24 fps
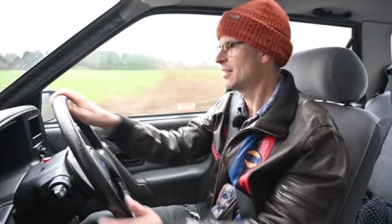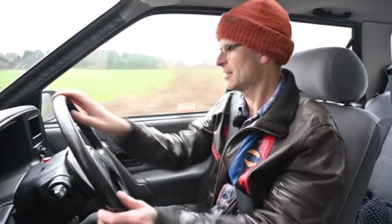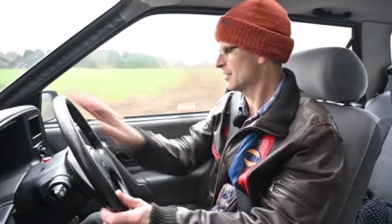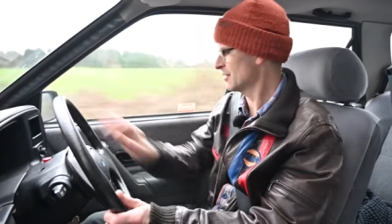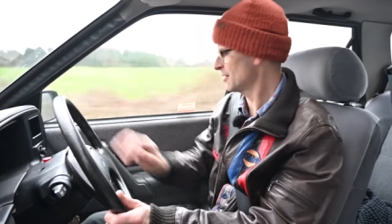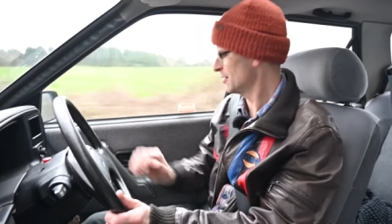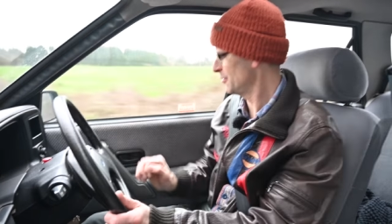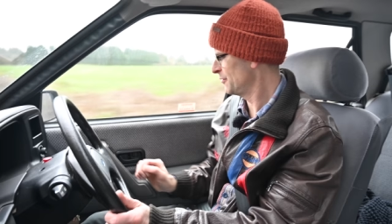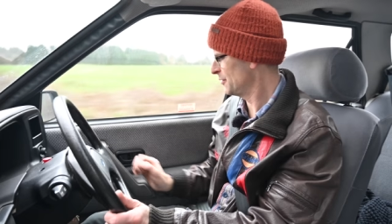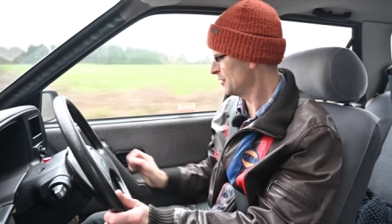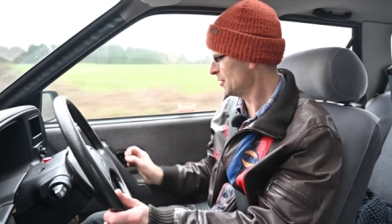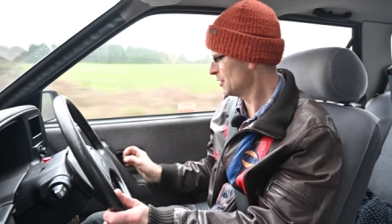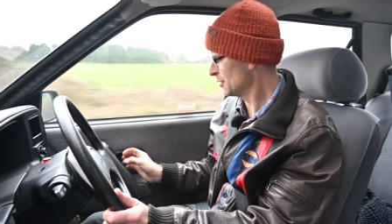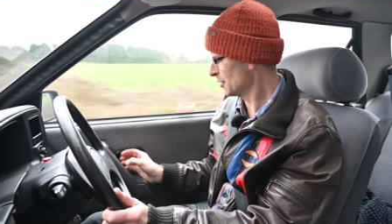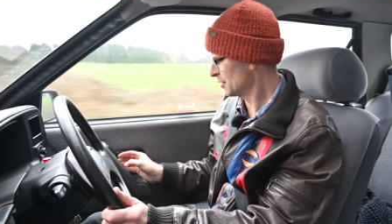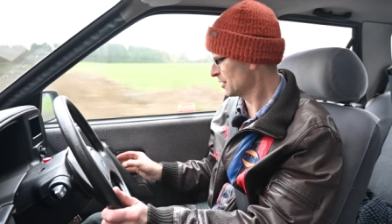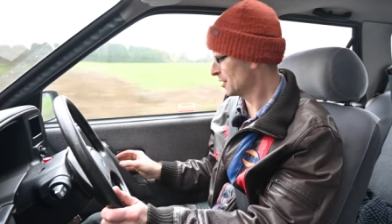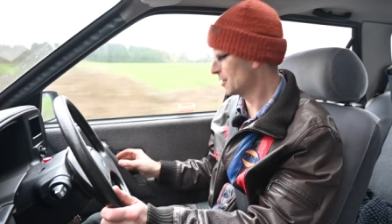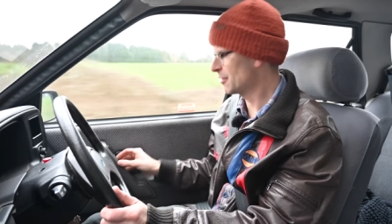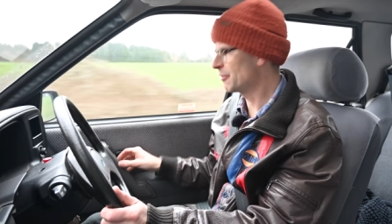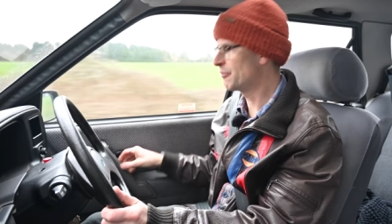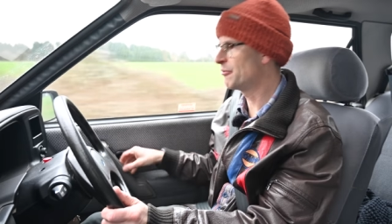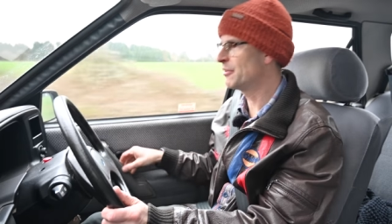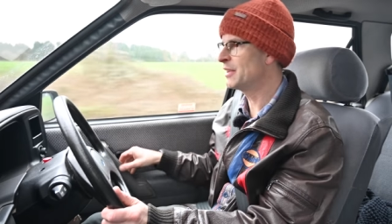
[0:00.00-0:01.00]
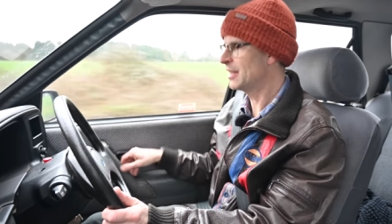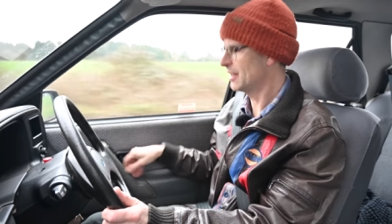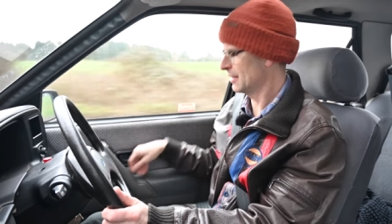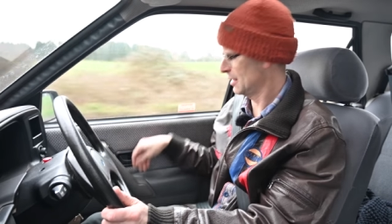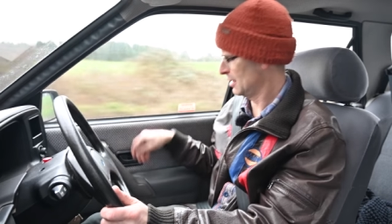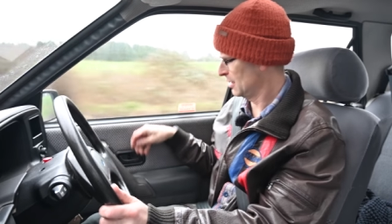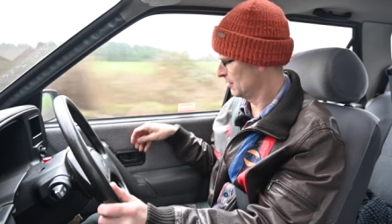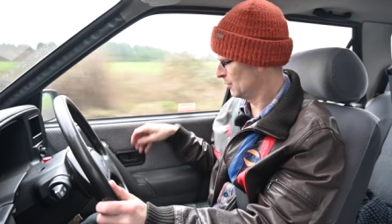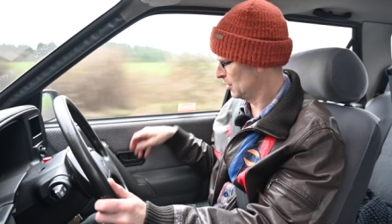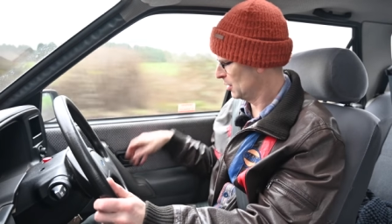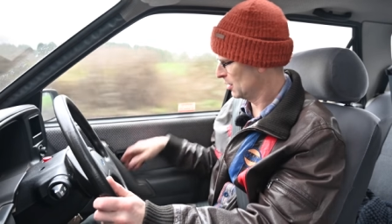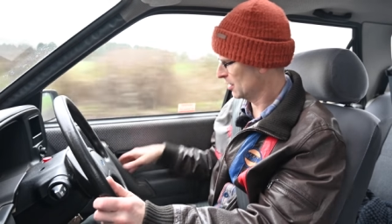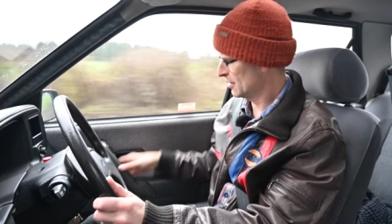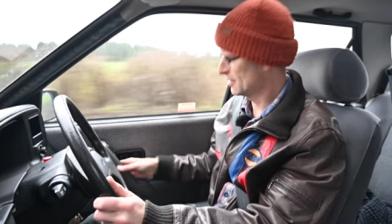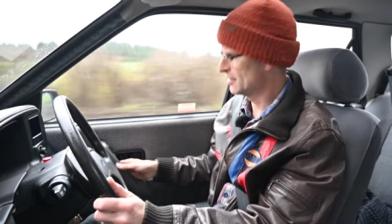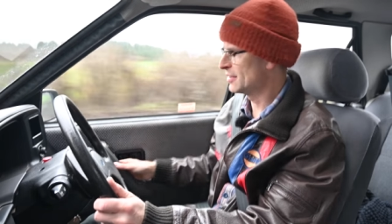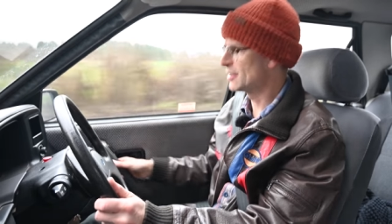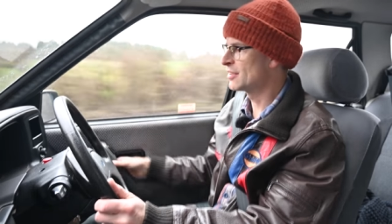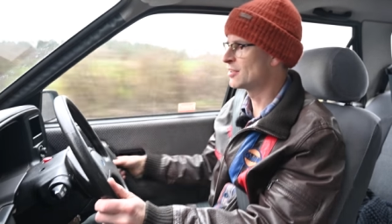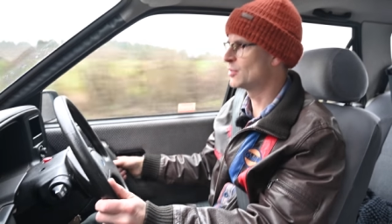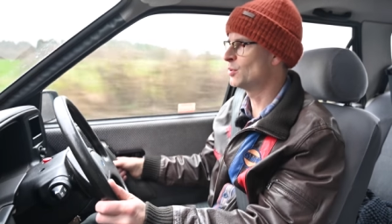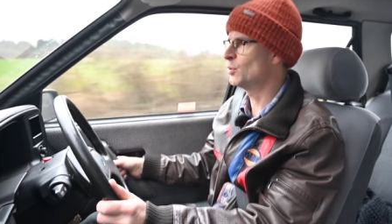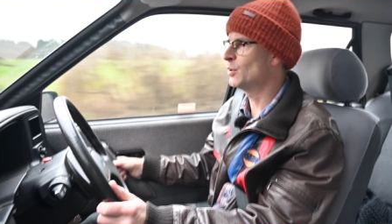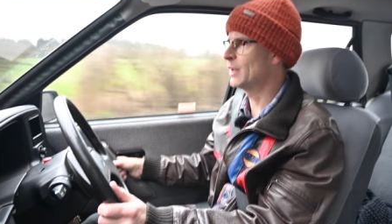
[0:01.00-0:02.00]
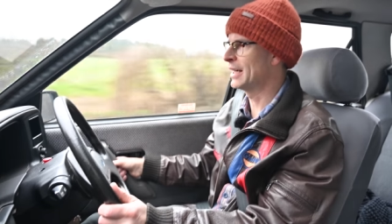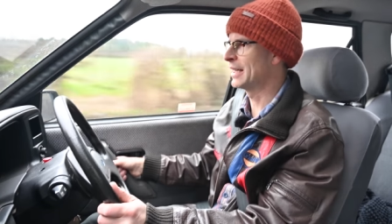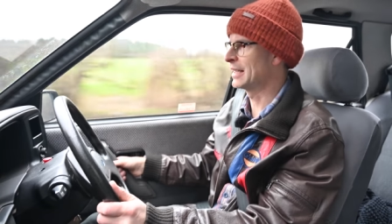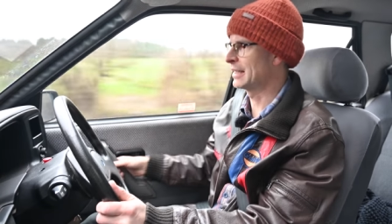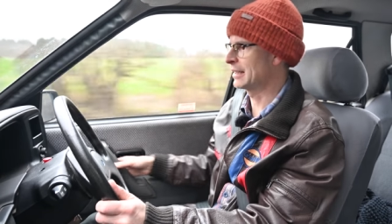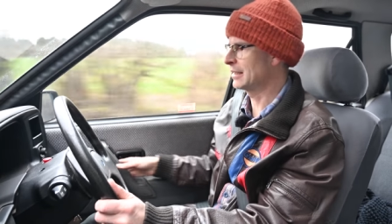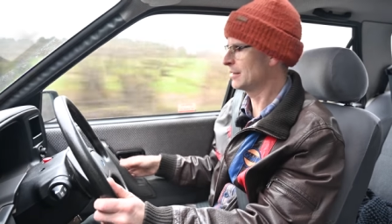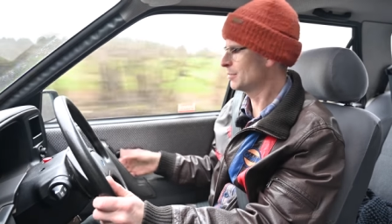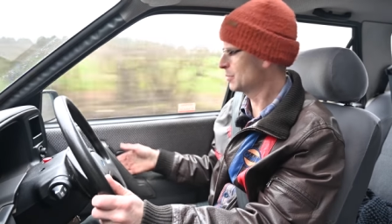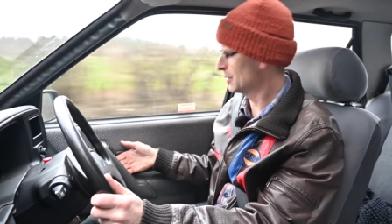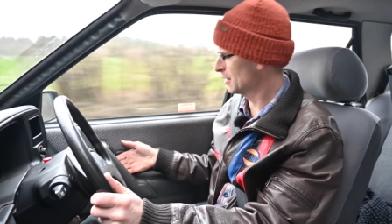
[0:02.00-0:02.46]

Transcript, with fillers: Just a few little kind of fingernail marks in this door handle,